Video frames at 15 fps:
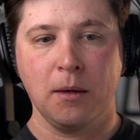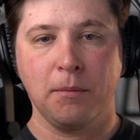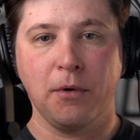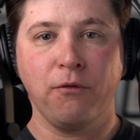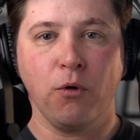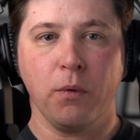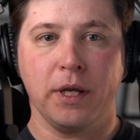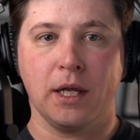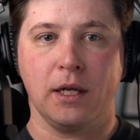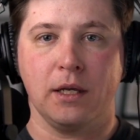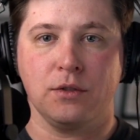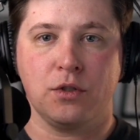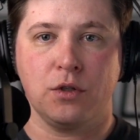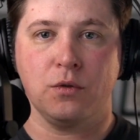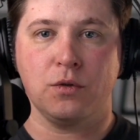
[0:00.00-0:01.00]
Before we get
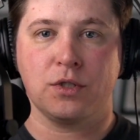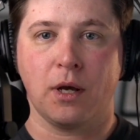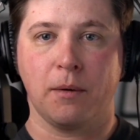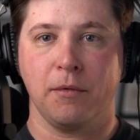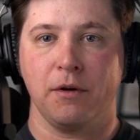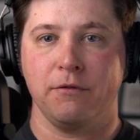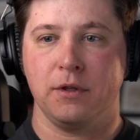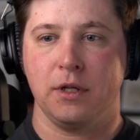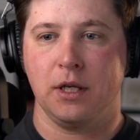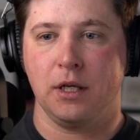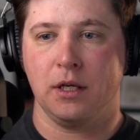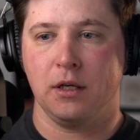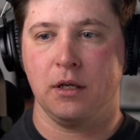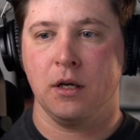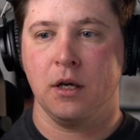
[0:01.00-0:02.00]
into some of
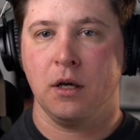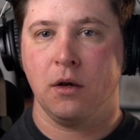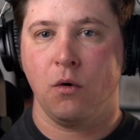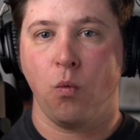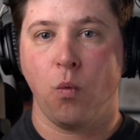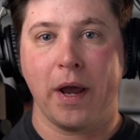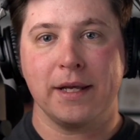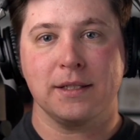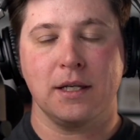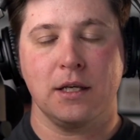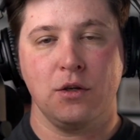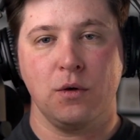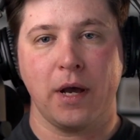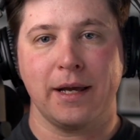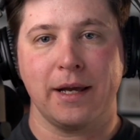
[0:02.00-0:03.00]
the ways that
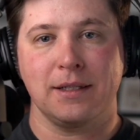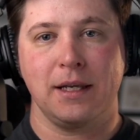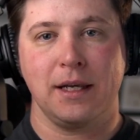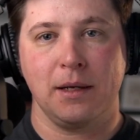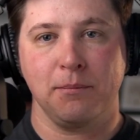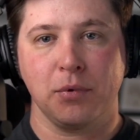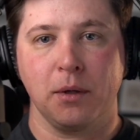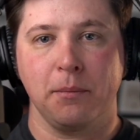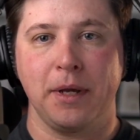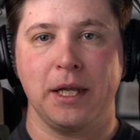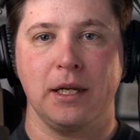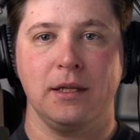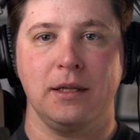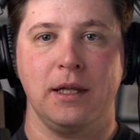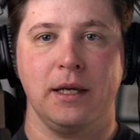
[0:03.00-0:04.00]
you guys
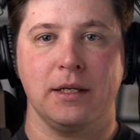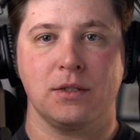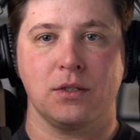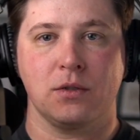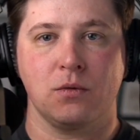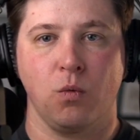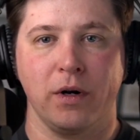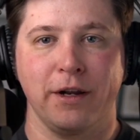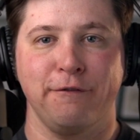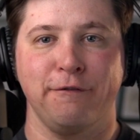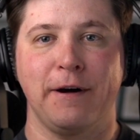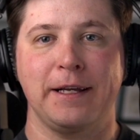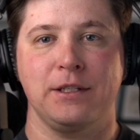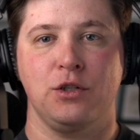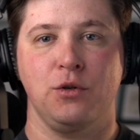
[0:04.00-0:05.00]
implemented this, what
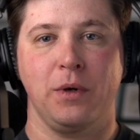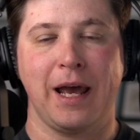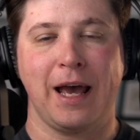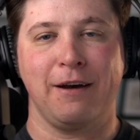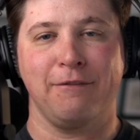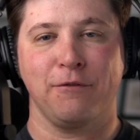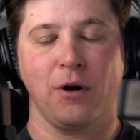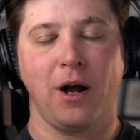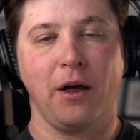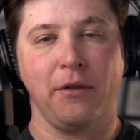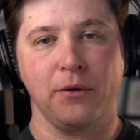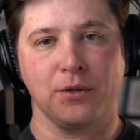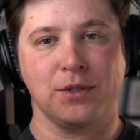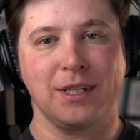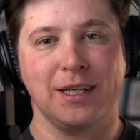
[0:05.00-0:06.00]
advice you would have for
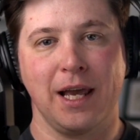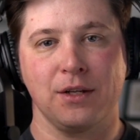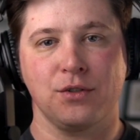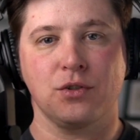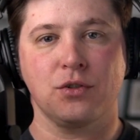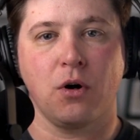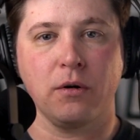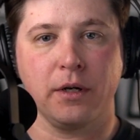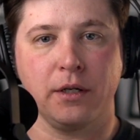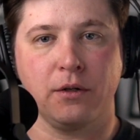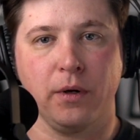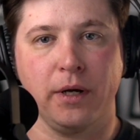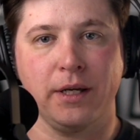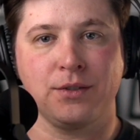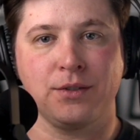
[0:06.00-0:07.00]
others to get started,
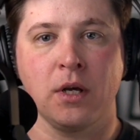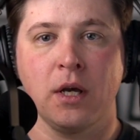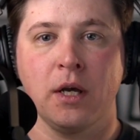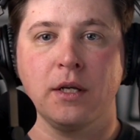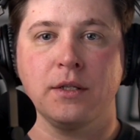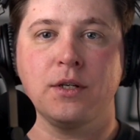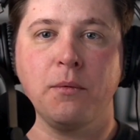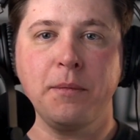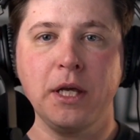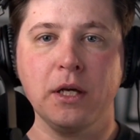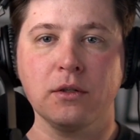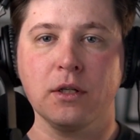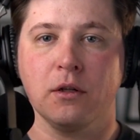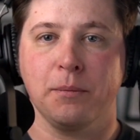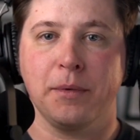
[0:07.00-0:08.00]
Chris, tell me a
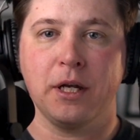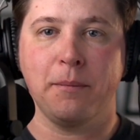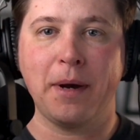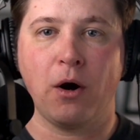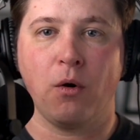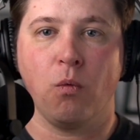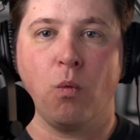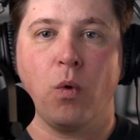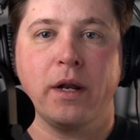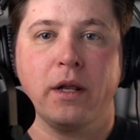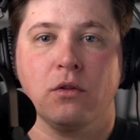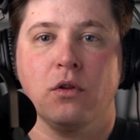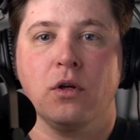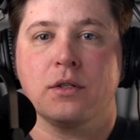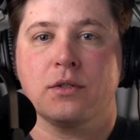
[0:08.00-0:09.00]
little bit about what it
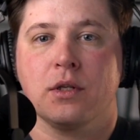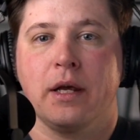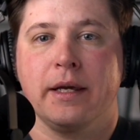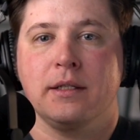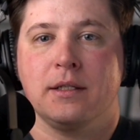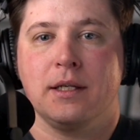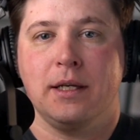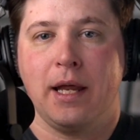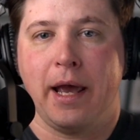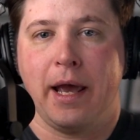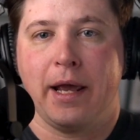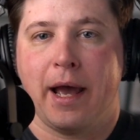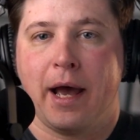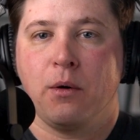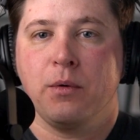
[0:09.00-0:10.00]
looks like
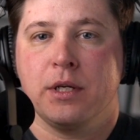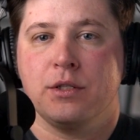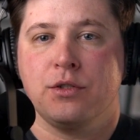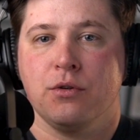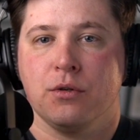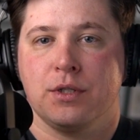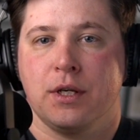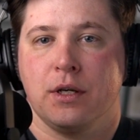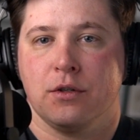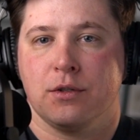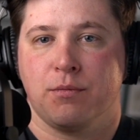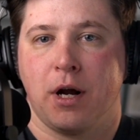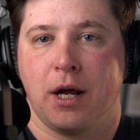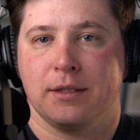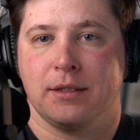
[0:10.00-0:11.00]
today. How has your sales
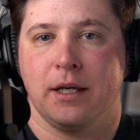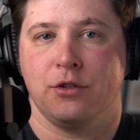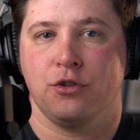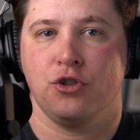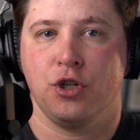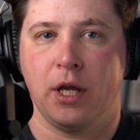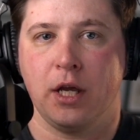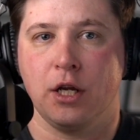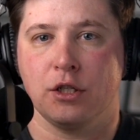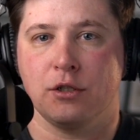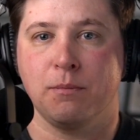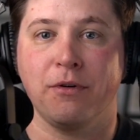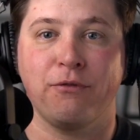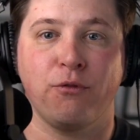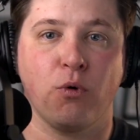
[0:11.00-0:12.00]
process
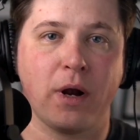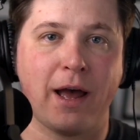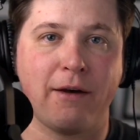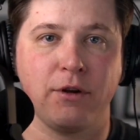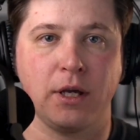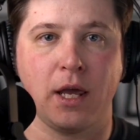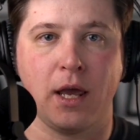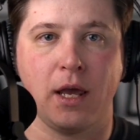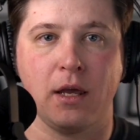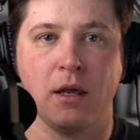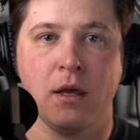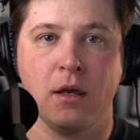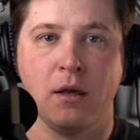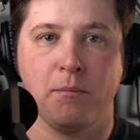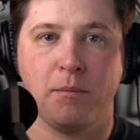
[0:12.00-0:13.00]
changed before having a
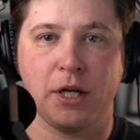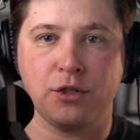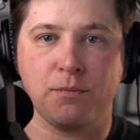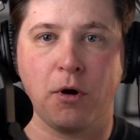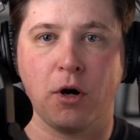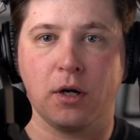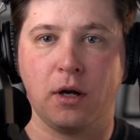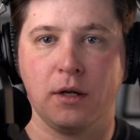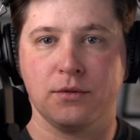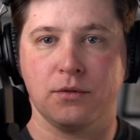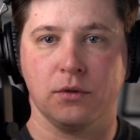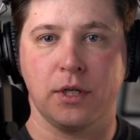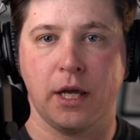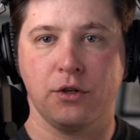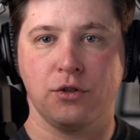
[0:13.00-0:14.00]
benchmark
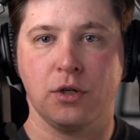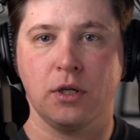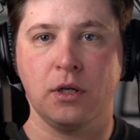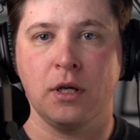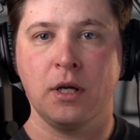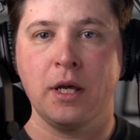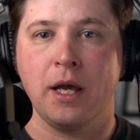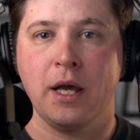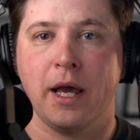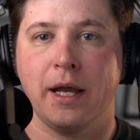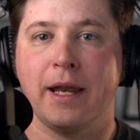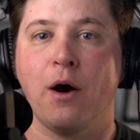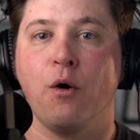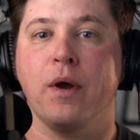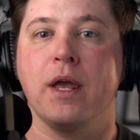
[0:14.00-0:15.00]
consultation and
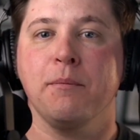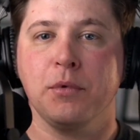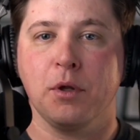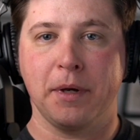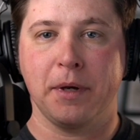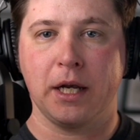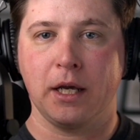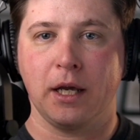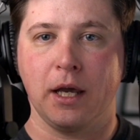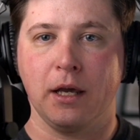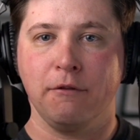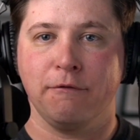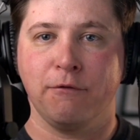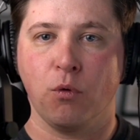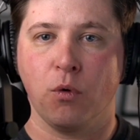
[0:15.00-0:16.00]
now implementing
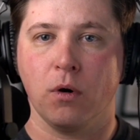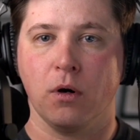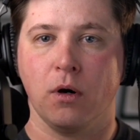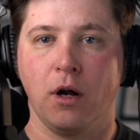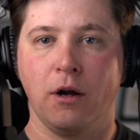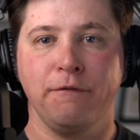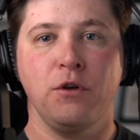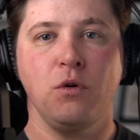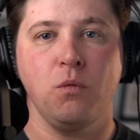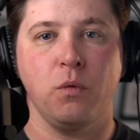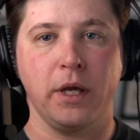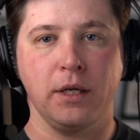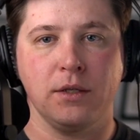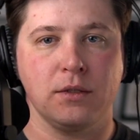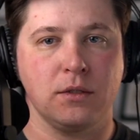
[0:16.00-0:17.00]
it for a few
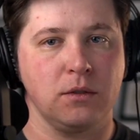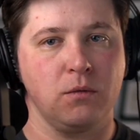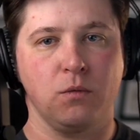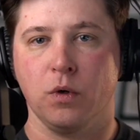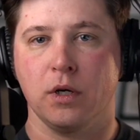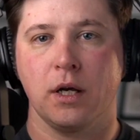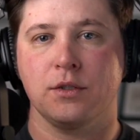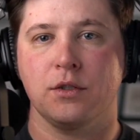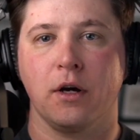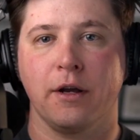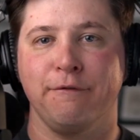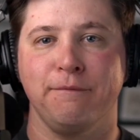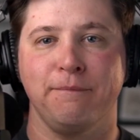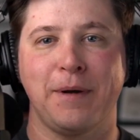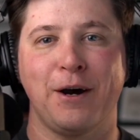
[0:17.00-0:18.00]
weeks. We're not
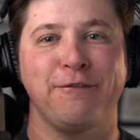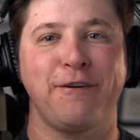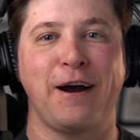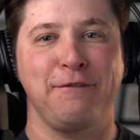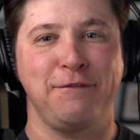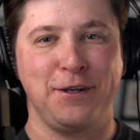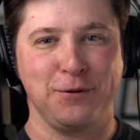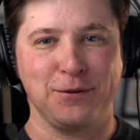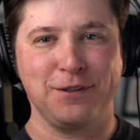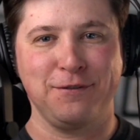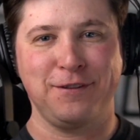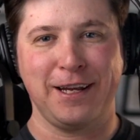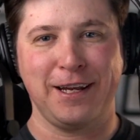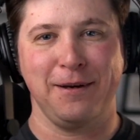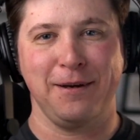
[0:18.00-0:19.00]
talking about 5 years of
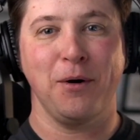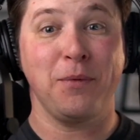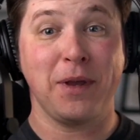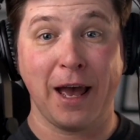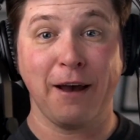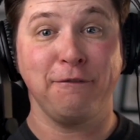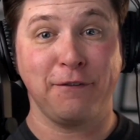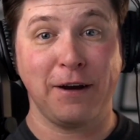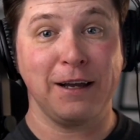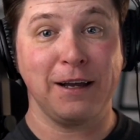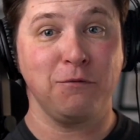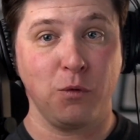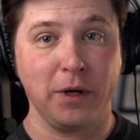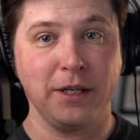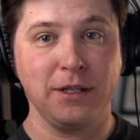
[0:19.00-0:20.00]
data, but we have
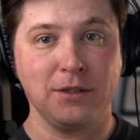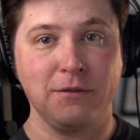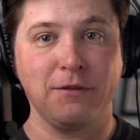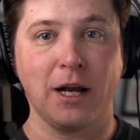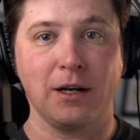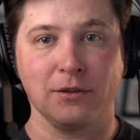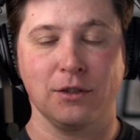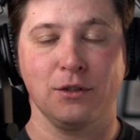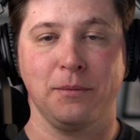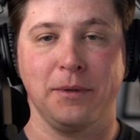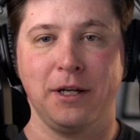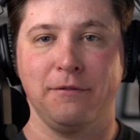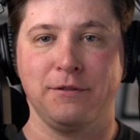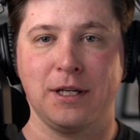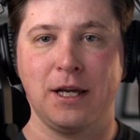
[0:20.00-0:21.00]
5 weeks. You've got a little
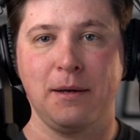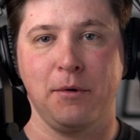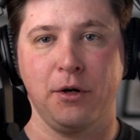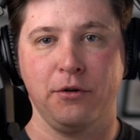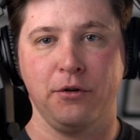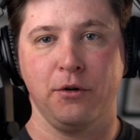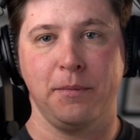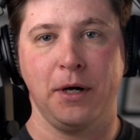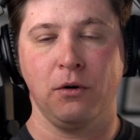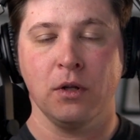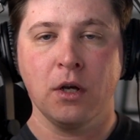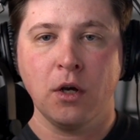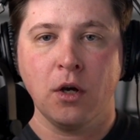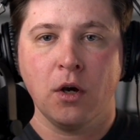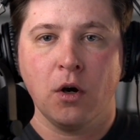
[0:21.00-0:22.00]
bit of time under your belt.
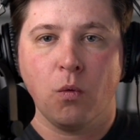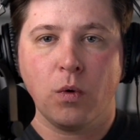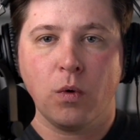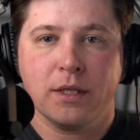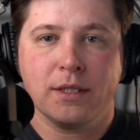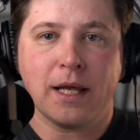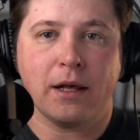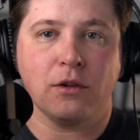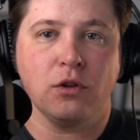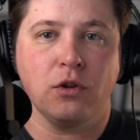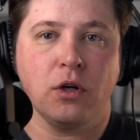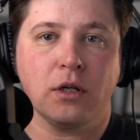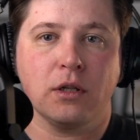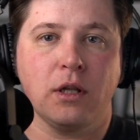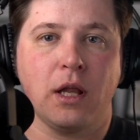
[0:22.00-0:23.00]
What does that
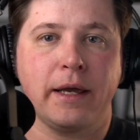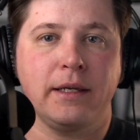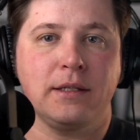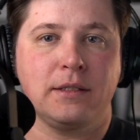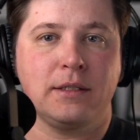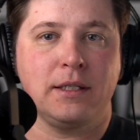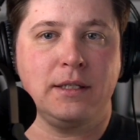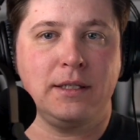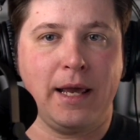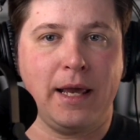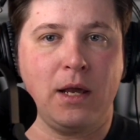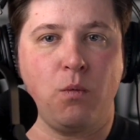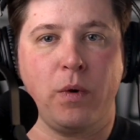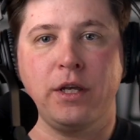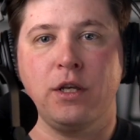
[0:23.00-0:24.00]
look like
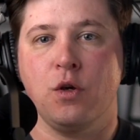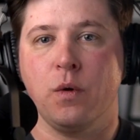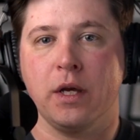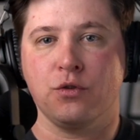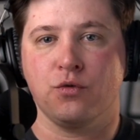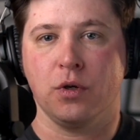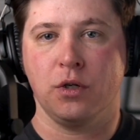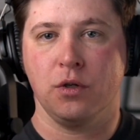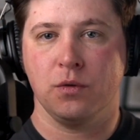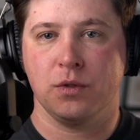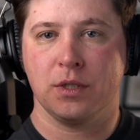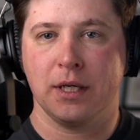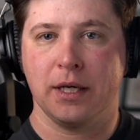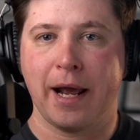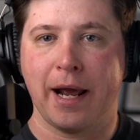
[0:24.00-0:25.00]
today? When do you
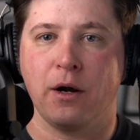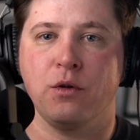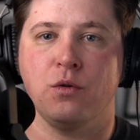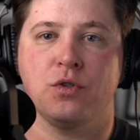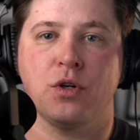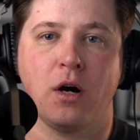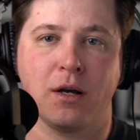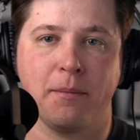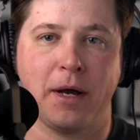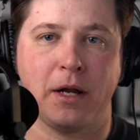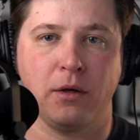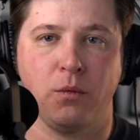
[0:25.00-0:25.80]
introduce it? How do you talk about it